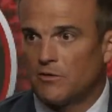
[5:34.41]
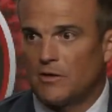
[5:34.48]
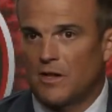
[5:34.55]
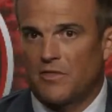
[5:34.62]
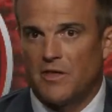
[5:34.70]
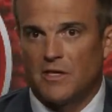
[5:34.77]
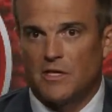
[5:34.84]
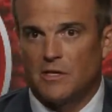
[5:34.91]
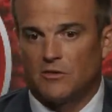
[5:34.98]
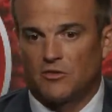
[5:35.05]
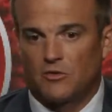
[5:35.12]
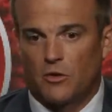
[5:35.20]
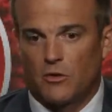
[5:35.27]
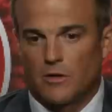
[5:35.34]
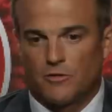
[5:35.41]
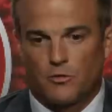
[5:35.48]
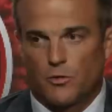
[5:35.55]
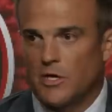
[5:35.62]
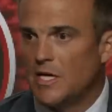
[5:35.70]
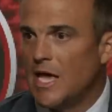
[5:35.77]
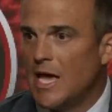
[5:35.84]
And I think he had started
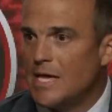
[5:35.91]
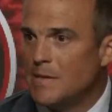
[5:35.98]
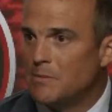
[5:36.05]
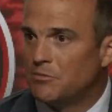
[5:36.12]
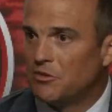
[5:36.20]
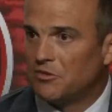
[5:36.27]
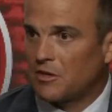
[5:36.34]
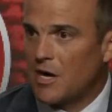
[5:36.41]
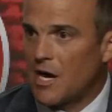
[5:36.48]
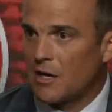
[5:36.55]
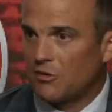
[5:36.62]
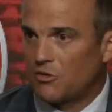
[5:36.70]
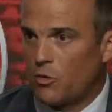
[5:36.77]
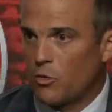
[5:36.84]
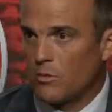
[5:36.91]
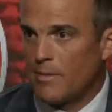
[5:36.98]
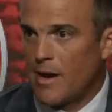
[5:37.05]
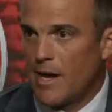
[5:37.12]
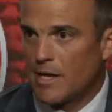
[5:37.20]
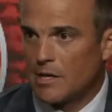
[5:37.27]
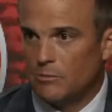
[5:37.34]
three games as a college
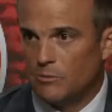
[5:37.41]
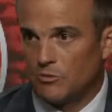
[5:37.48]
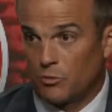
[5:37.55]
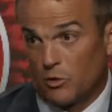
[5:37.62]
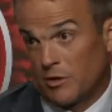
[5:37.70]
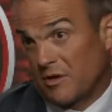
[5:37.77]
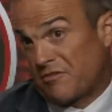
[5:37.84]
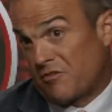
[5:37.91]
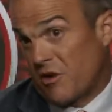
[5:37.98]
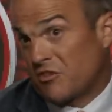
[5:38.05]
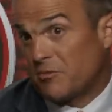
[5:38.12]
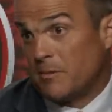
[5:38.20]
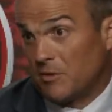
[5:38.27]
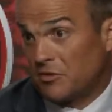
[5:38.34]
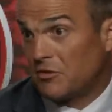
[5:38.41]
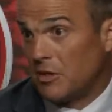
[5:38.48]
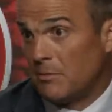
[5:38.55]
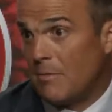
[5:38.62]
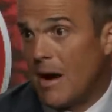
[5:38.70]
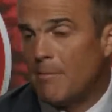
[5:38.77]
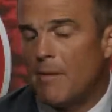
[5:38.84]
quarterback and was really a freshman still
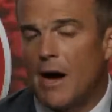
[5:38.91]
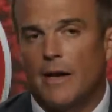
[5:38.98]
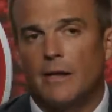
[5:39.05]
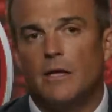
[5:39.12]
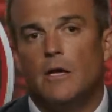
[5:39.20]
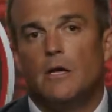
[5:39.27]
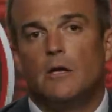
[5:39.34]
in my mind.